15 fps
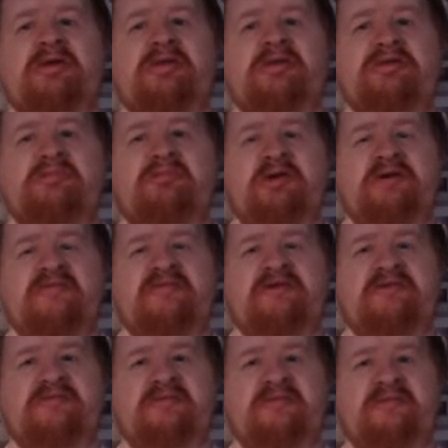one of
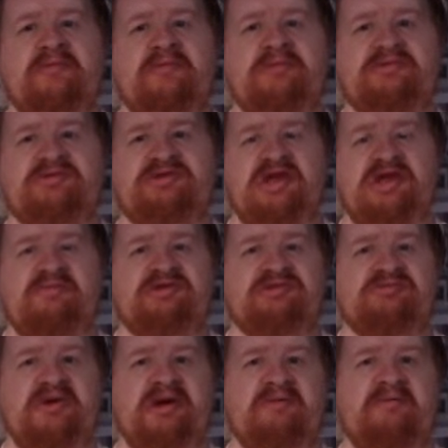the statements
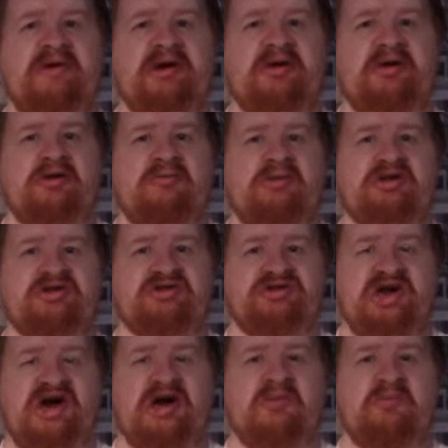made by her mother,
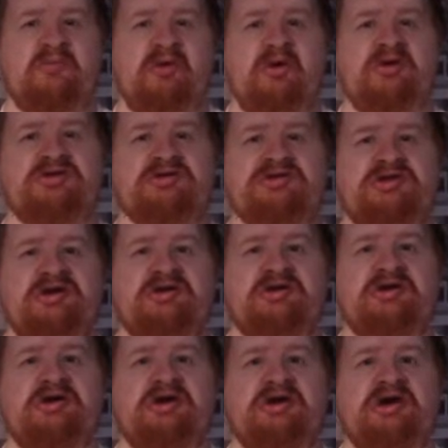Jan, was that
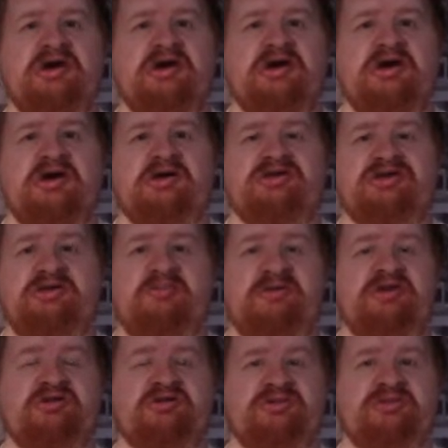she'd
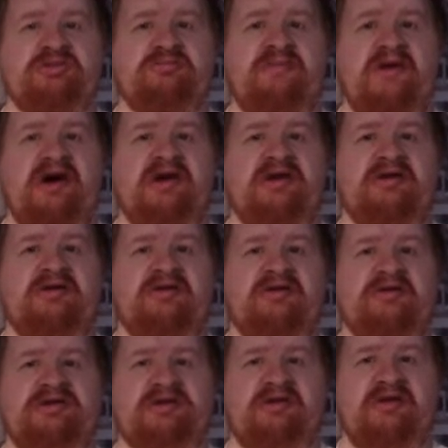been told by
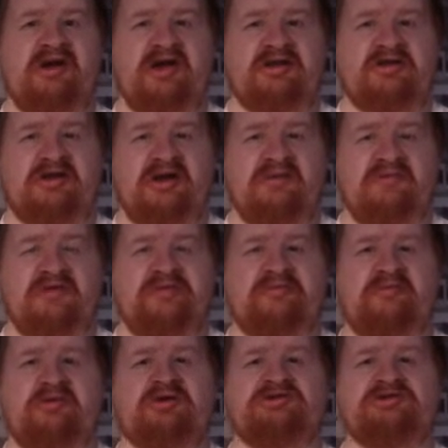the director, I believe it
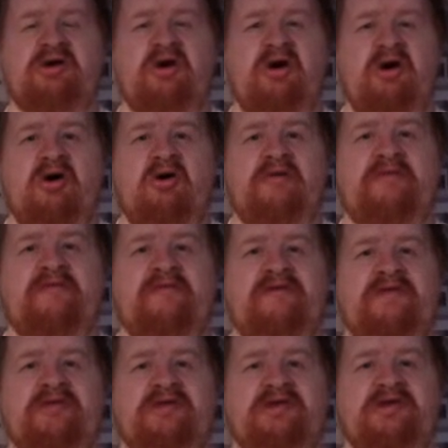was, of
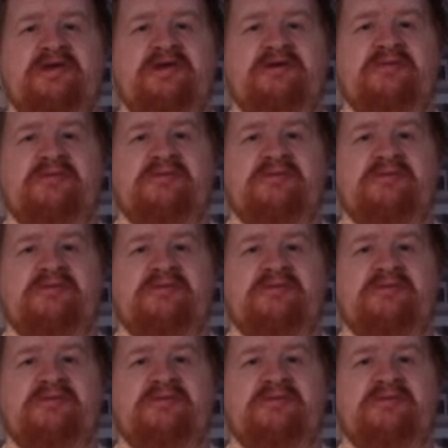the